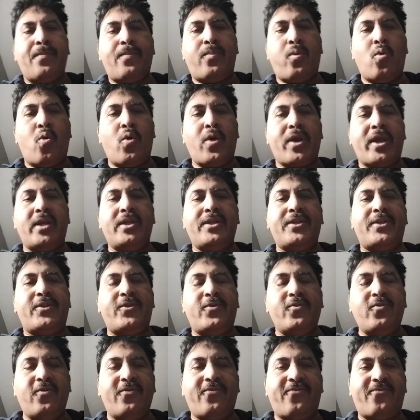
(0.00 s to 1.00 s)

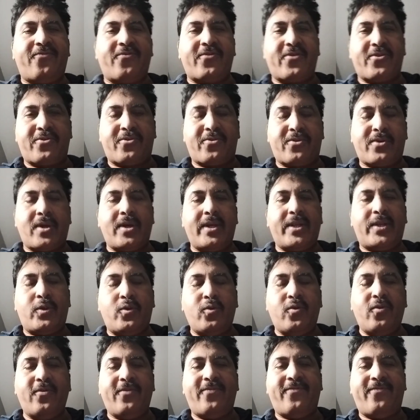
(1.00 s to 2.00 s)

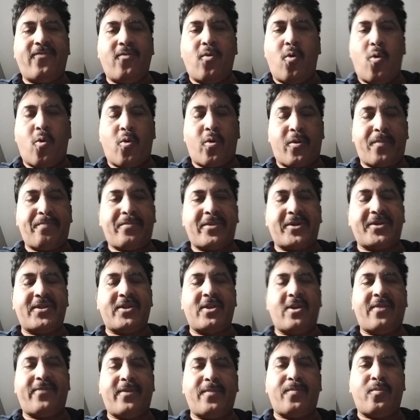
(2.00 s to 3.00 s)
0.24% of